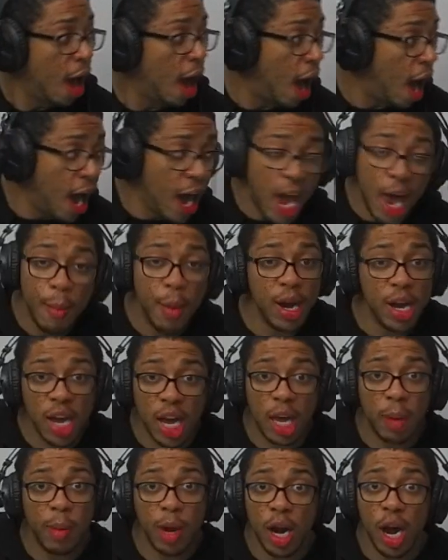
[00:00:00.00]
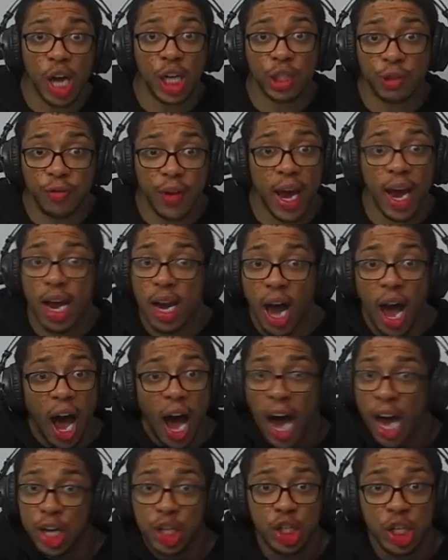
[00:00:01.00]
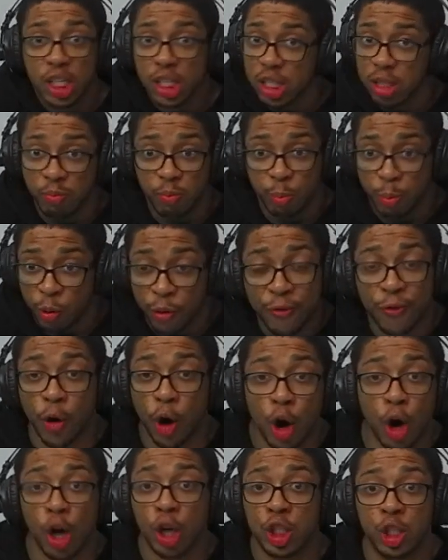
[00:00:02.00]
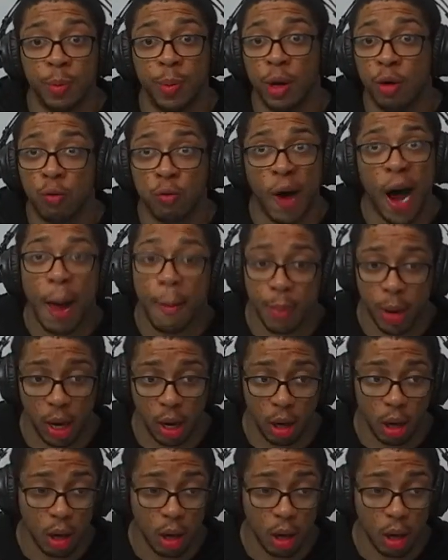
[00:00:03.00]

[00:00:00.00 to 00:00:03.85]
I am a Nicki Minaj fan. I just prefer her to be rapping.